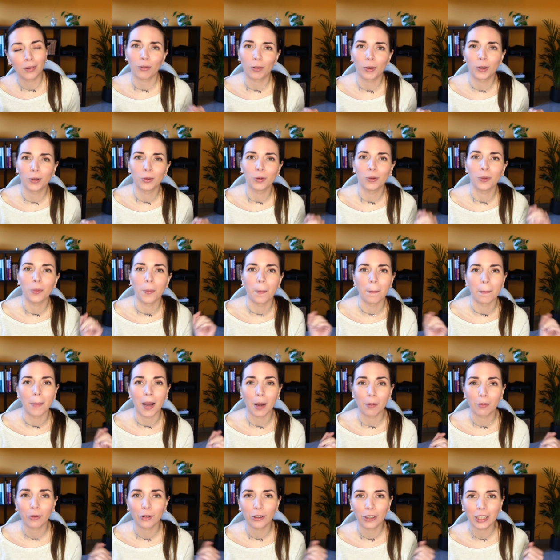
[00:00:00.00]
through
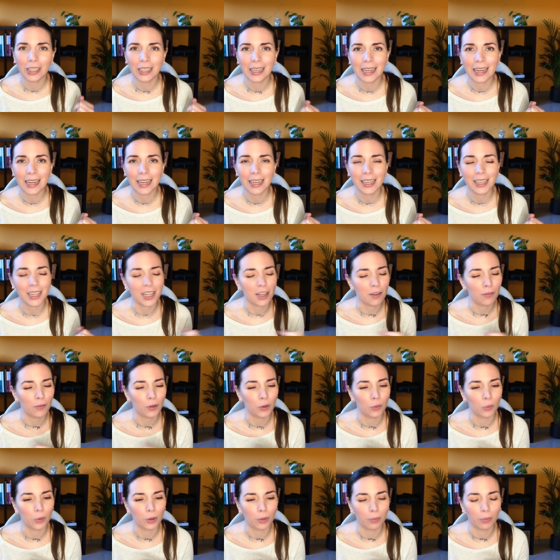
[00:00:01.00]
memory lane if
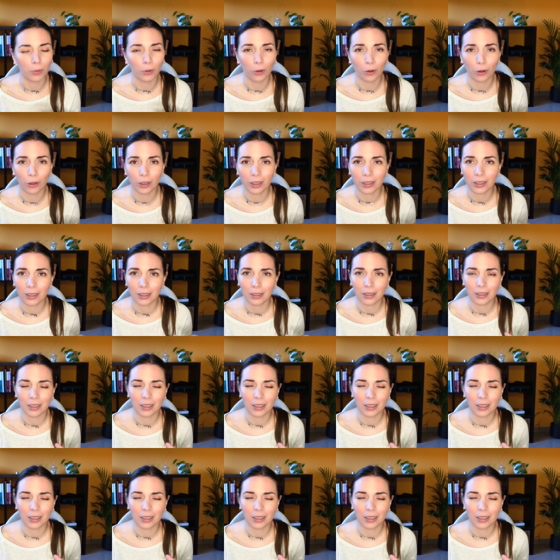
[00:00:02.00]
you were born